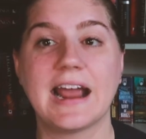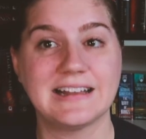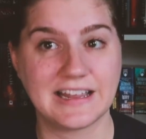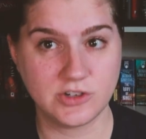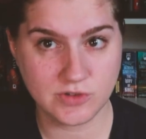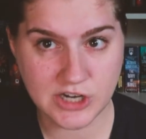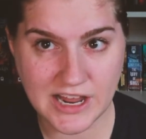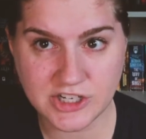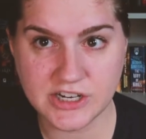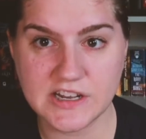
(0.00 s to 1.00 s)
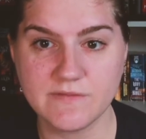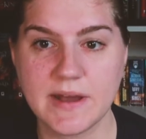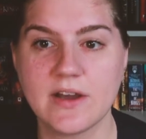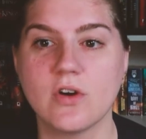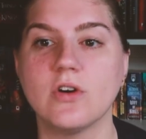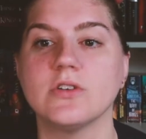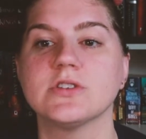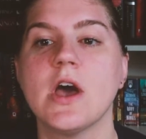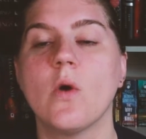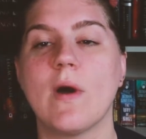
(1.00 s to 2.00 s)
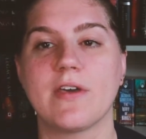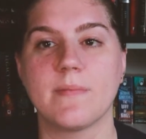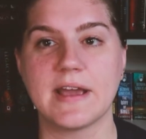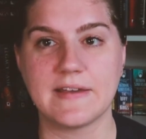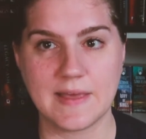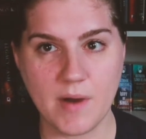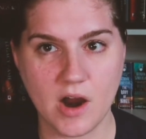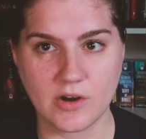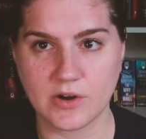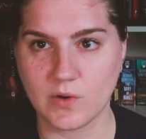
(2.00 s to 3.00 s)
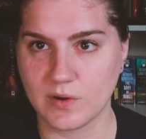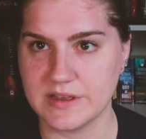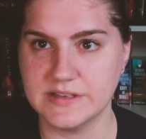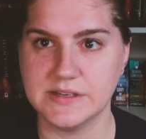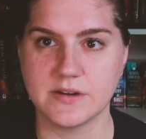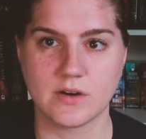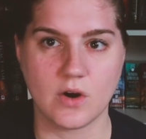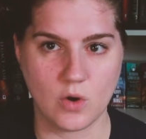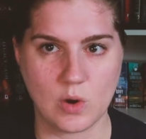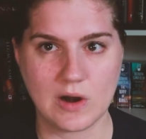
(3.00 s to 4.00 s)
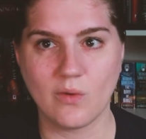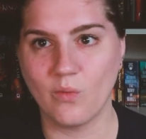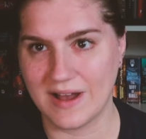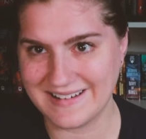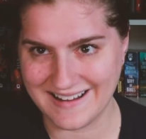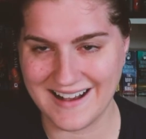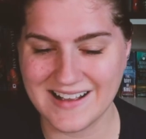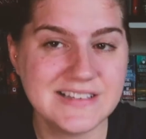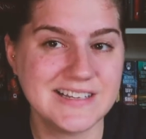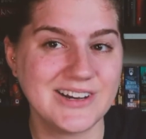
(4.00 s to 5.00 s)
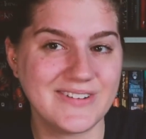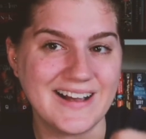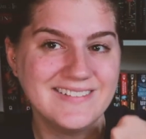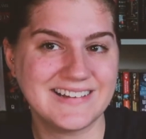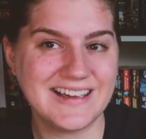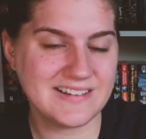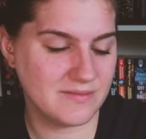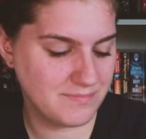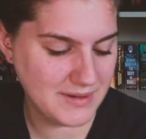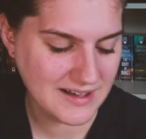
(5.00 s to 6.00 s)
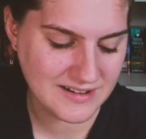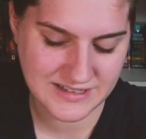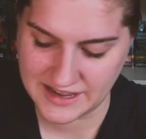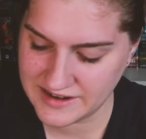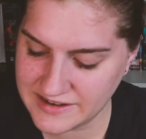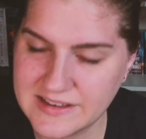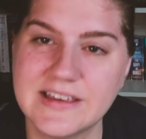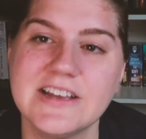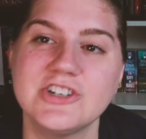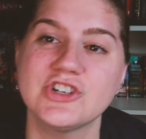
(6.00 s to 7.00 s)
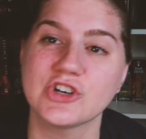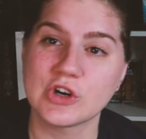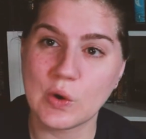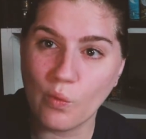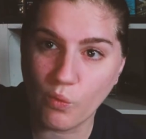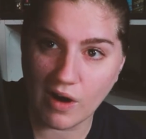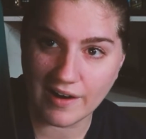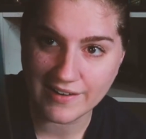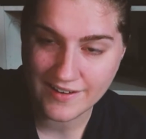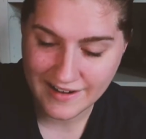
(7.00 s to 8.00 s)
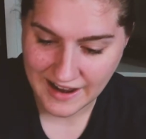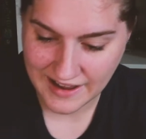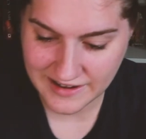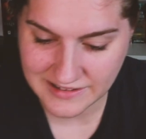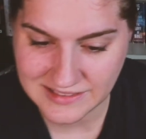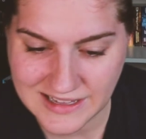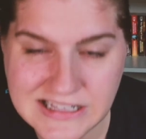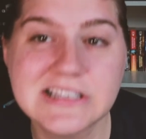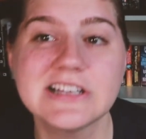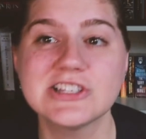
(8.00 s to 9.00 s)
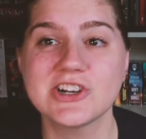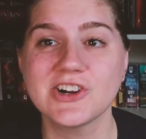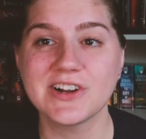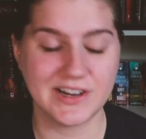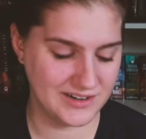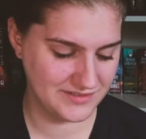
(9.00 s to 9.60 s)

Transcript: I'd like to change any of my goals, whether making them harder or easier or whatnot. Stick around, get buckled in, get your water, and let's get started.